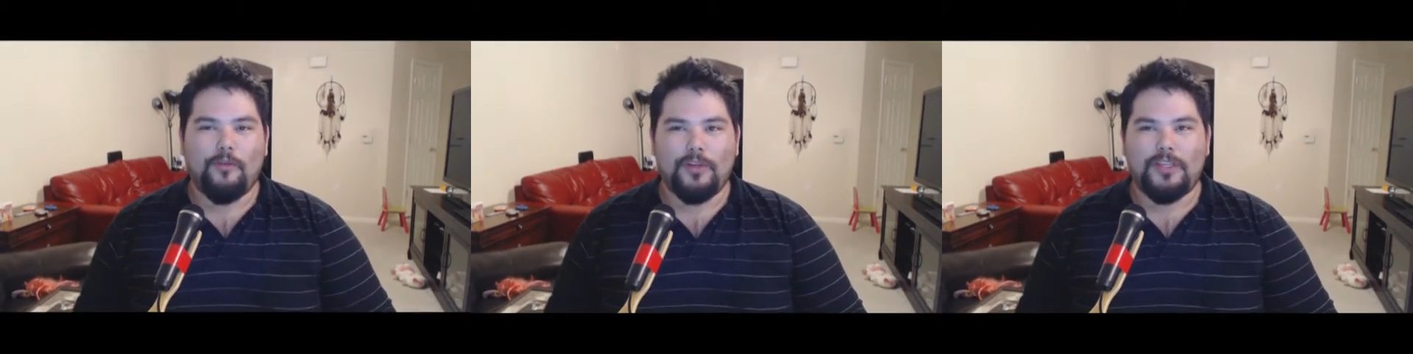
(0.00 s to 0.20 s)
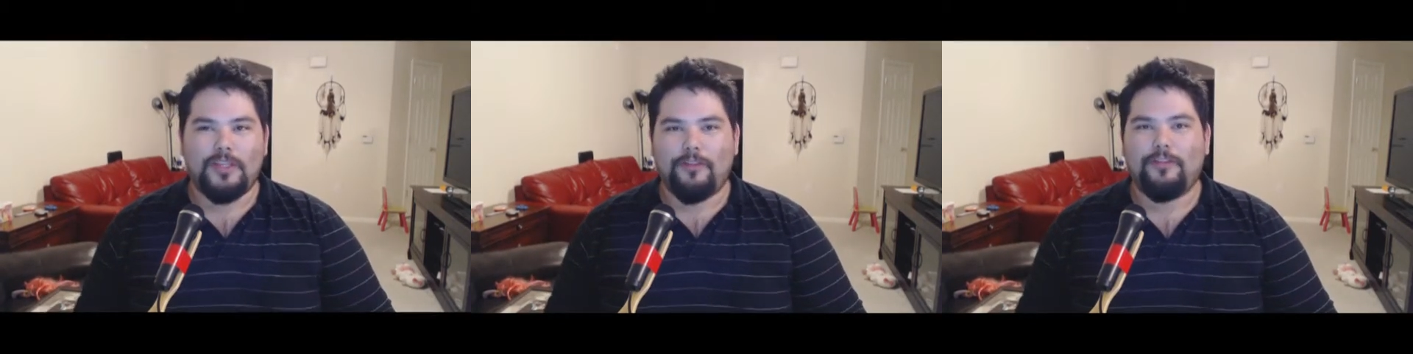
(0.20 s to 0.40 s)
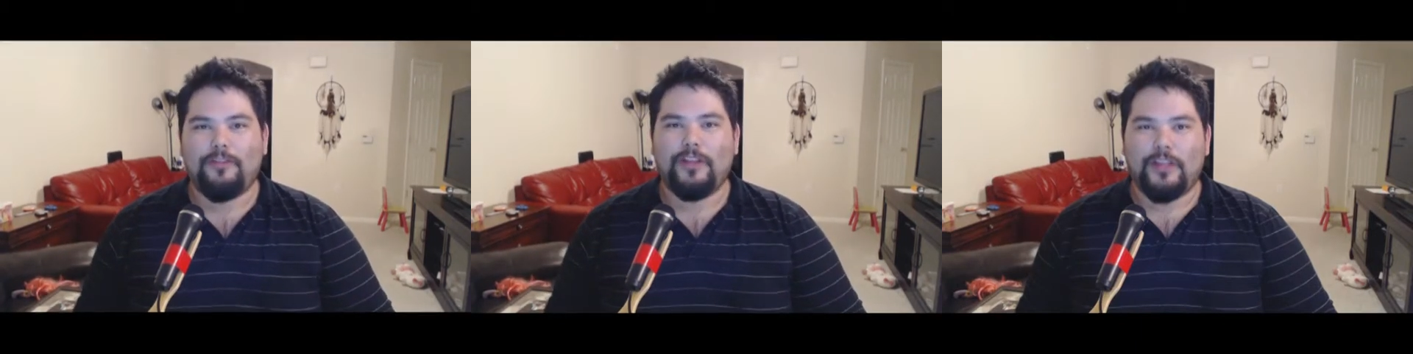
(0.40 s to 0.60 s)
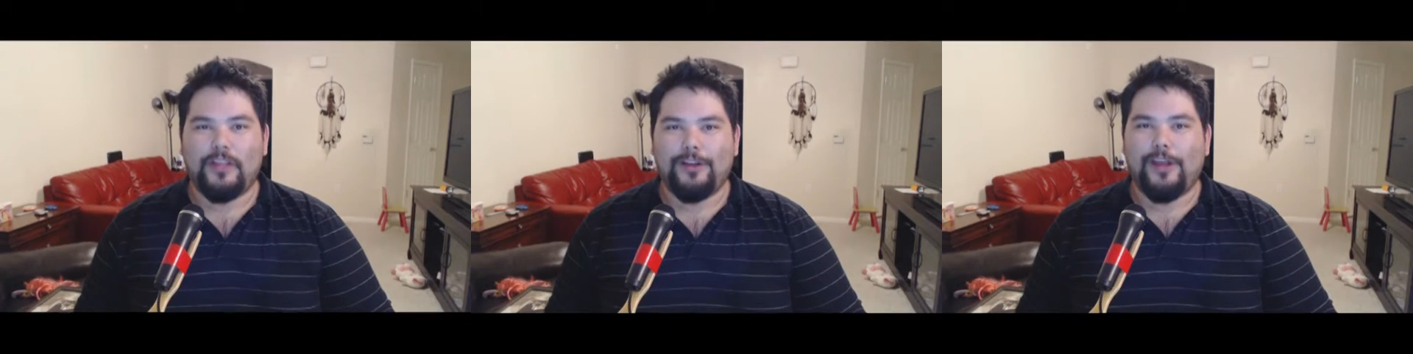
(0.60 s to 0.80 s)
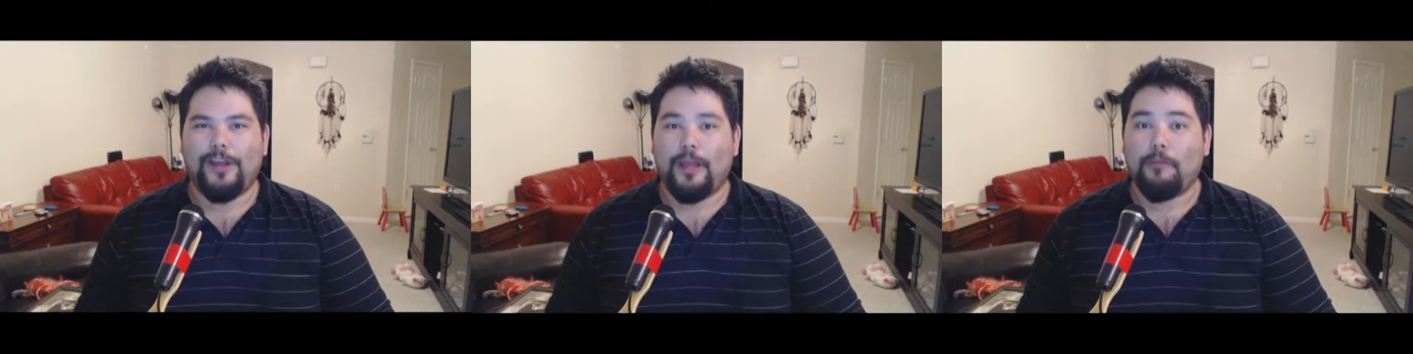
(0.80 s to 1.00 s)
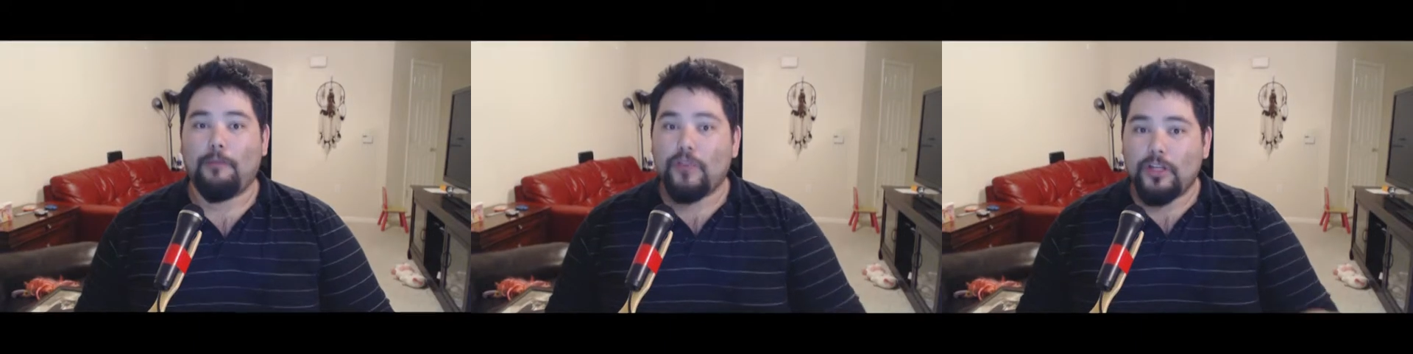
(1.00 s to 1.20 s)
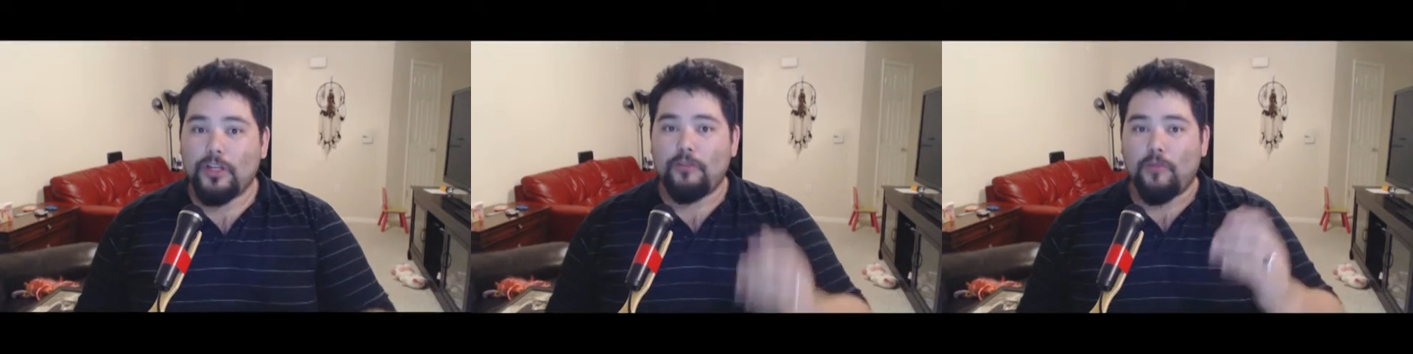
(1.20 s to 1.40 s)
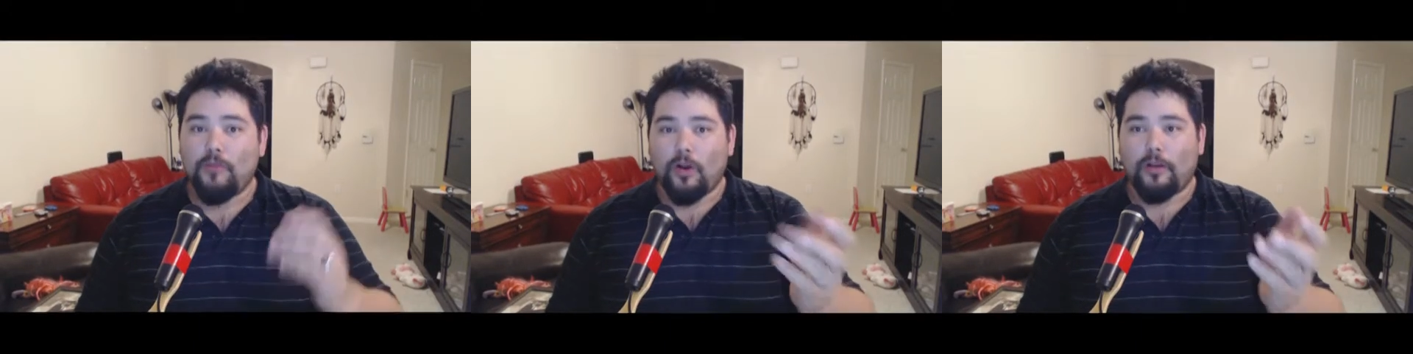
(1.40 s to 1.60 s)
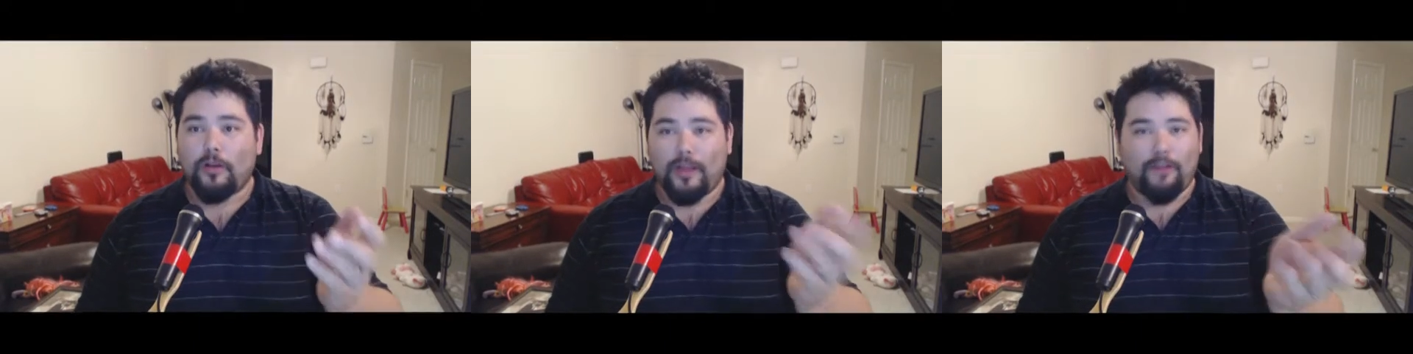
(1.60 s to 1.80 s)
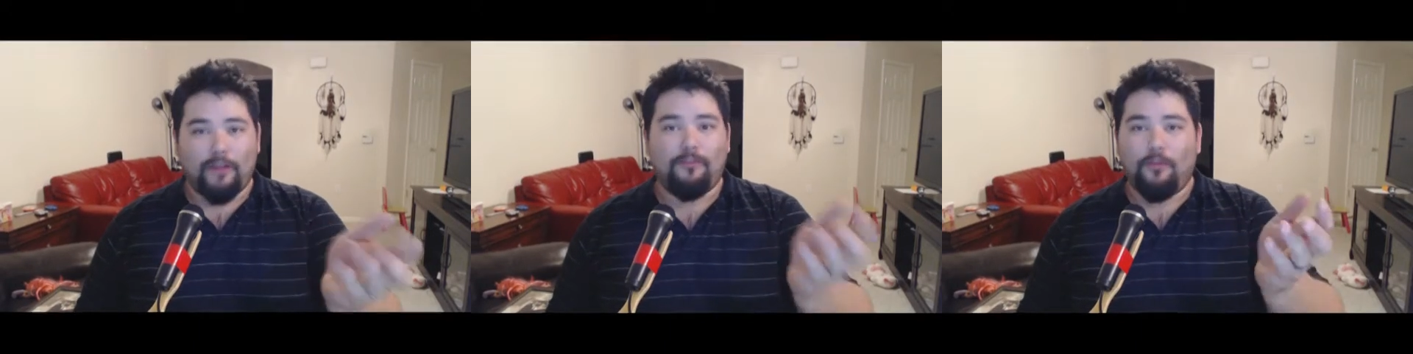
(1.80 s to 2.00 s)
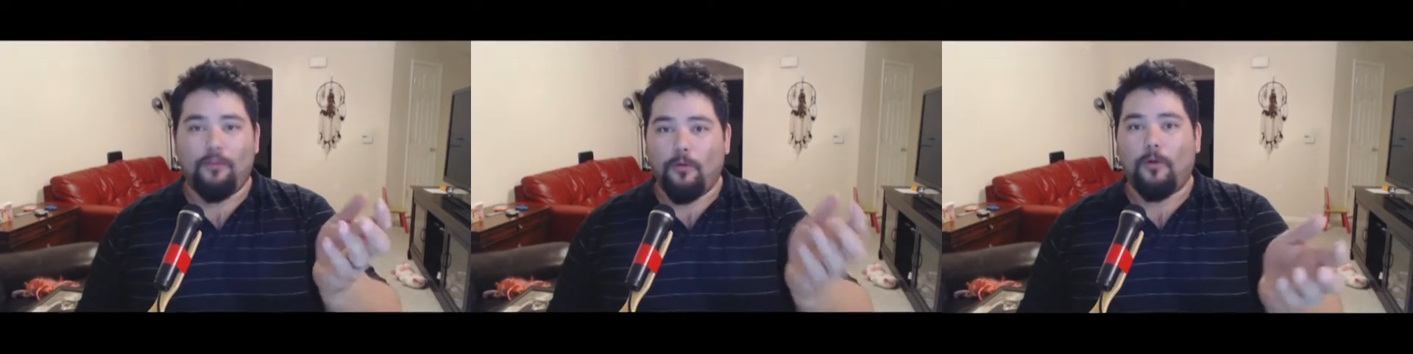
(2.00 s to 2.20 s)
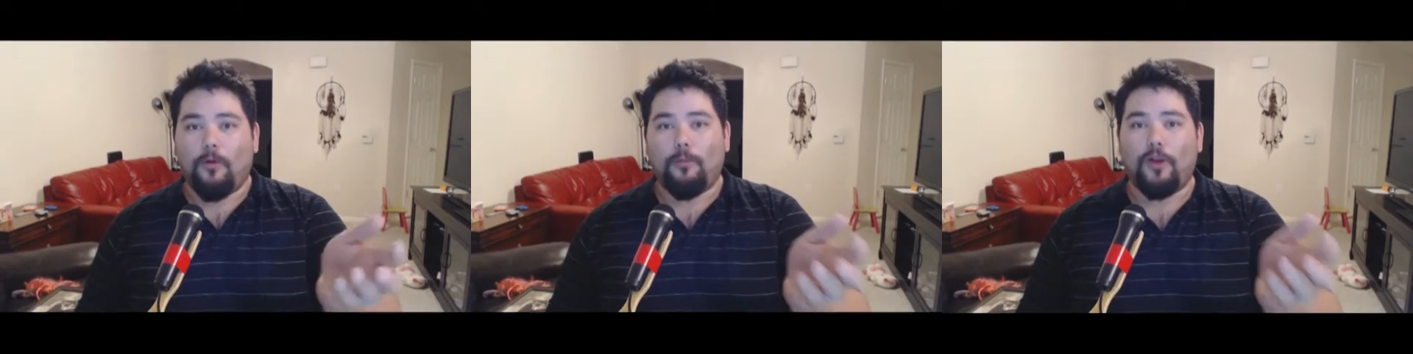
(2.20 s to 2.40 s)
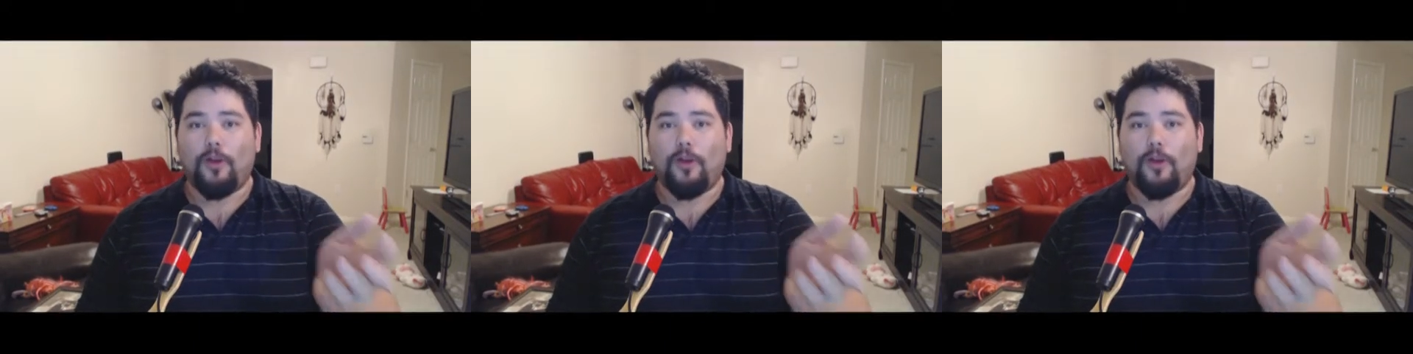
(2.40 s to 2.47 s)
would definitely get a pretty good mark, like a 4